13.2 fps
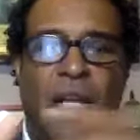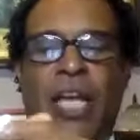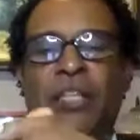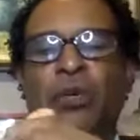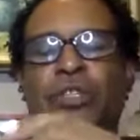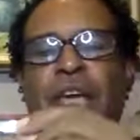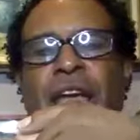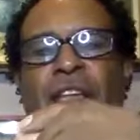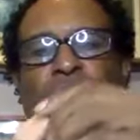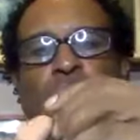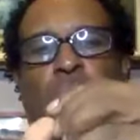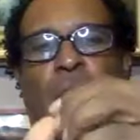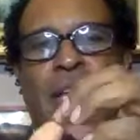And you
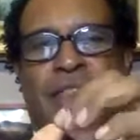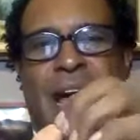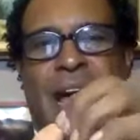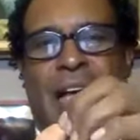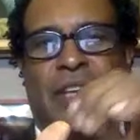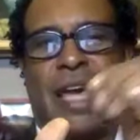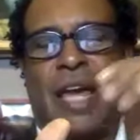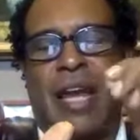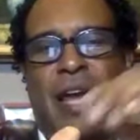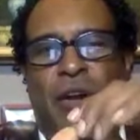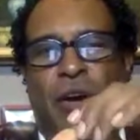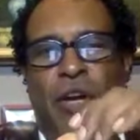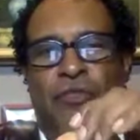take 20,000 out of
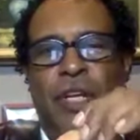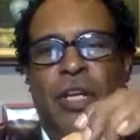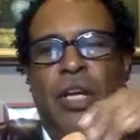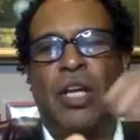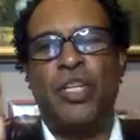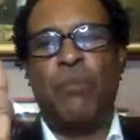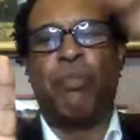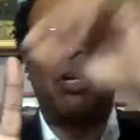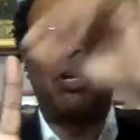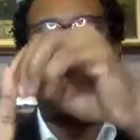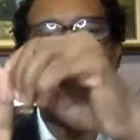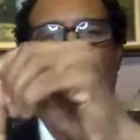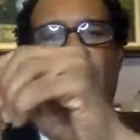that 100, you
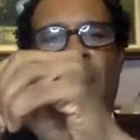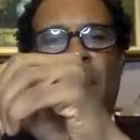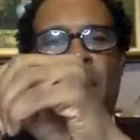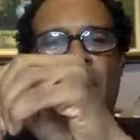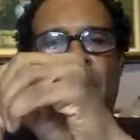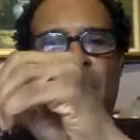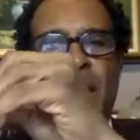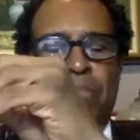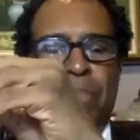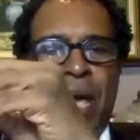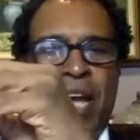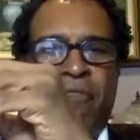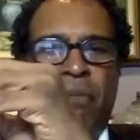put it over here
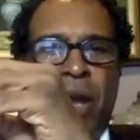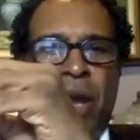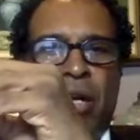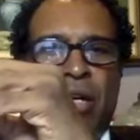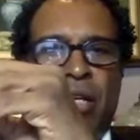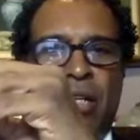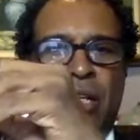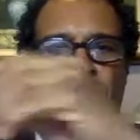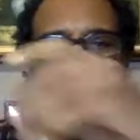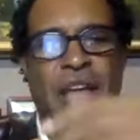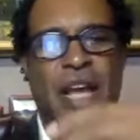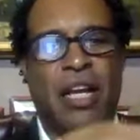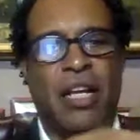at Bank of America.
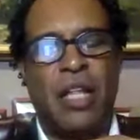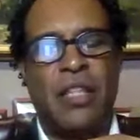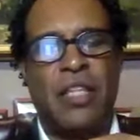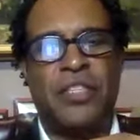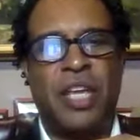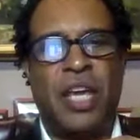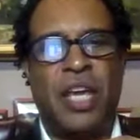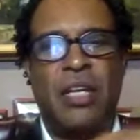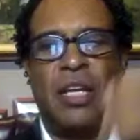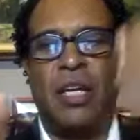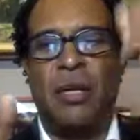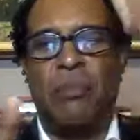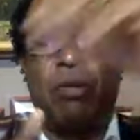You take another 10,
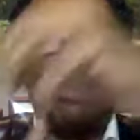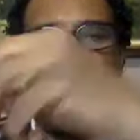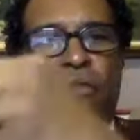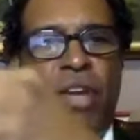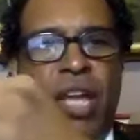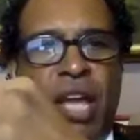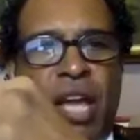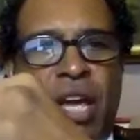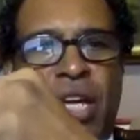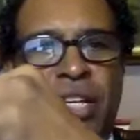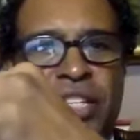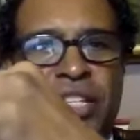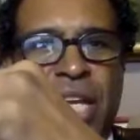put it over here
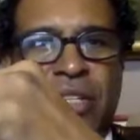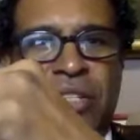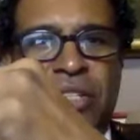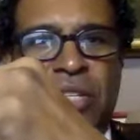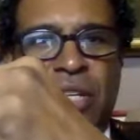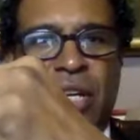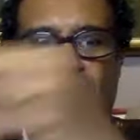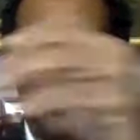in Chase.